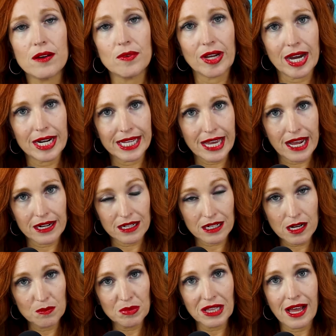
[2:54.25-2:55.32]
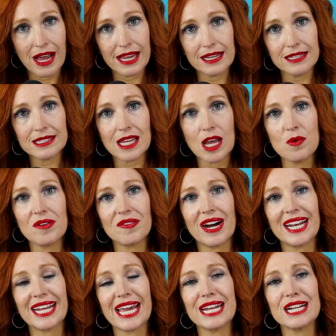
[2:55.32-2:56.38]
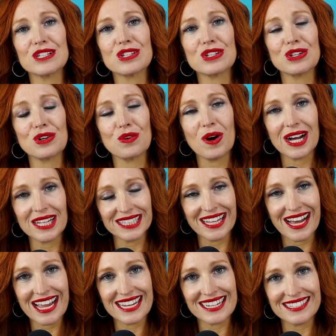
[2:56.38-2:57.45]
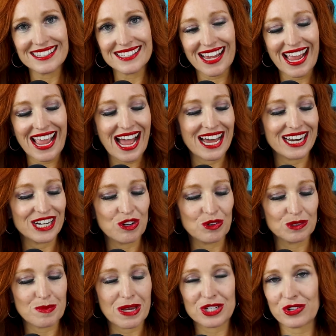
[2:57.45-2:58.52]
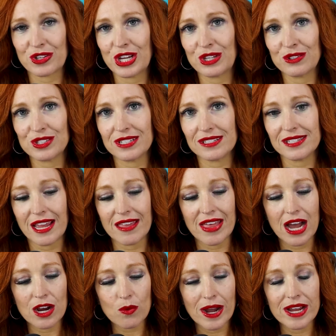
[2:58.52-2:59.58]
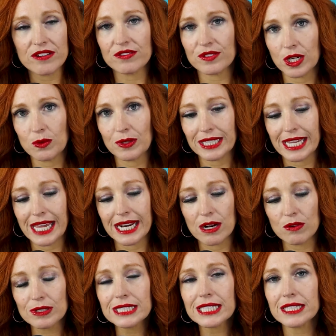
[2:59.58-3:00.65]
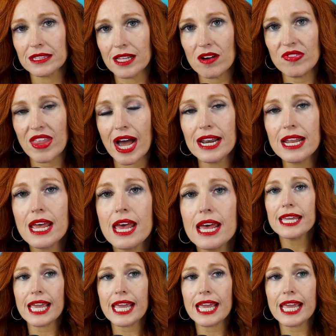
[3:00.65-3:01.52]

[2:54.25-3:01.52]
We got to get out of compliance, and we've got to get into alliance. I had an old mentor that used to say that quite frequently, and I really love that.